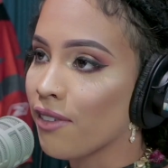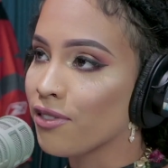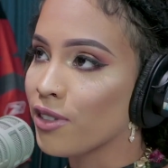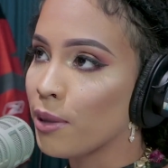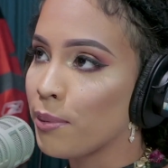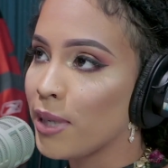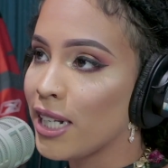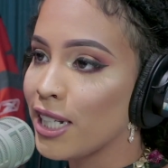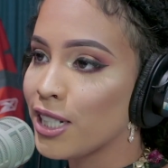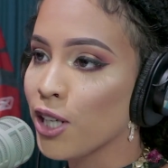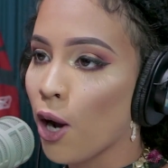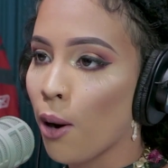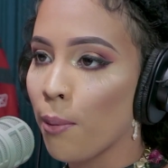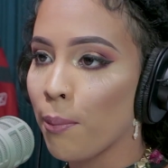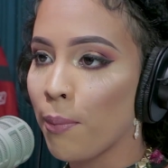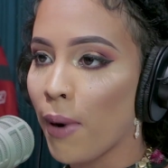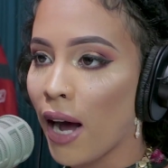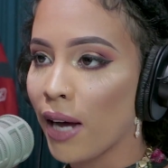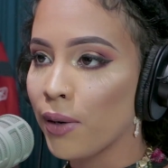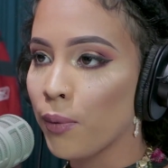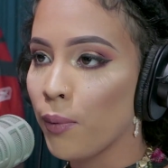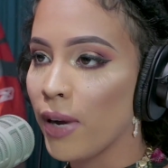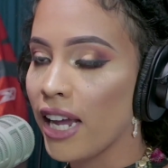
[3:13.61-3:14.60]
have to be the
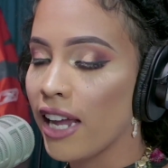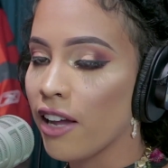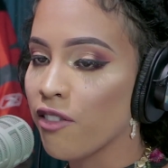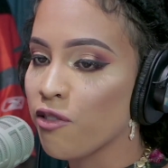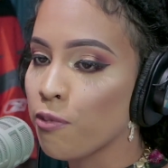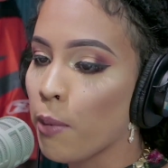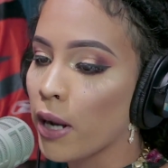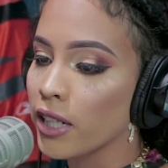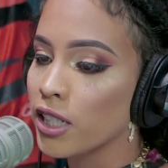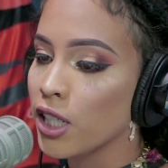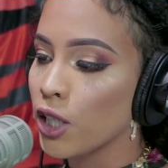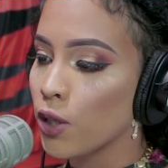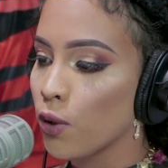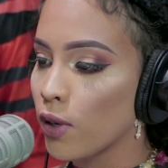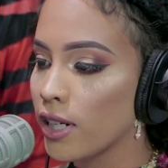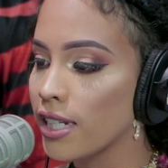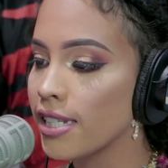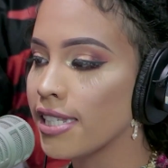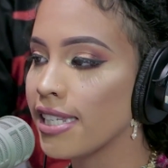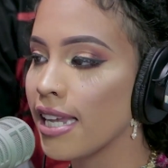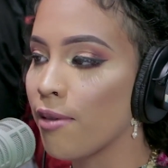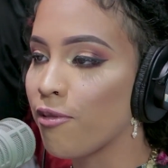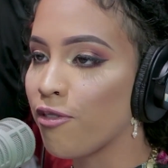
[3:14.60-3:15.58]
jump and wave, but, you know,
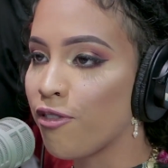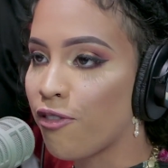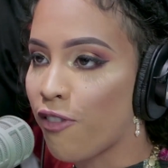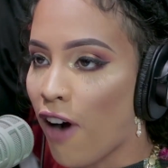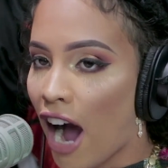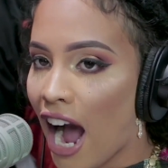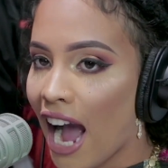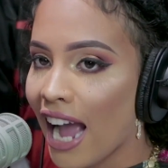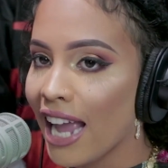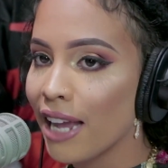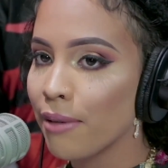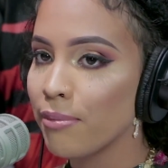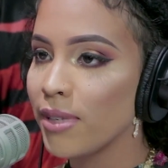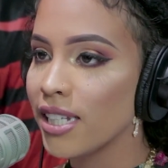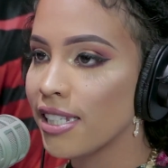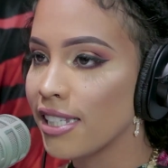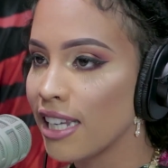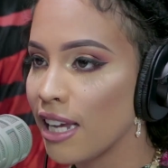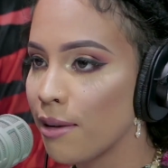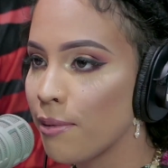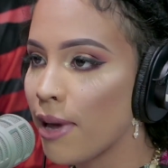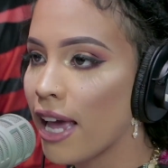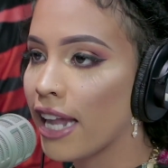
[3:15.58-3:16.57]
the same vibe, the
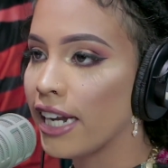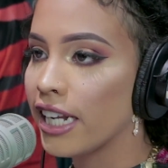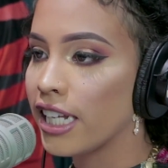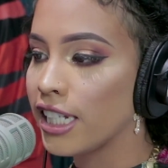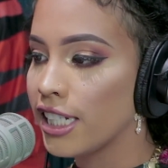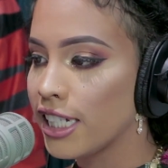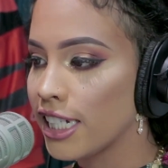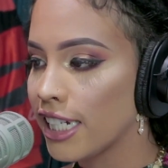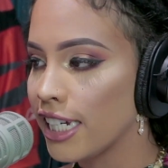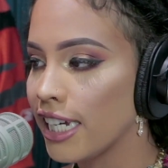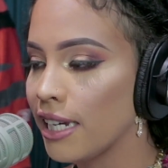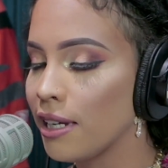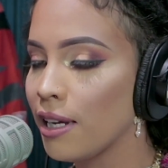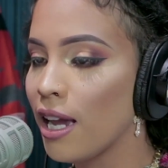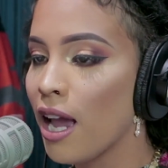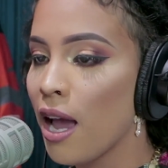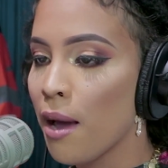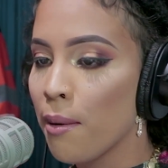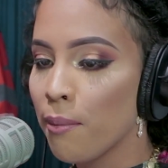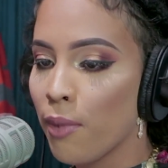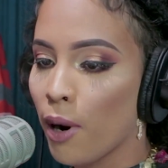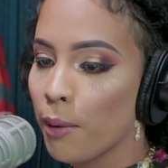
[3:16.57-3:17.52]
same energy.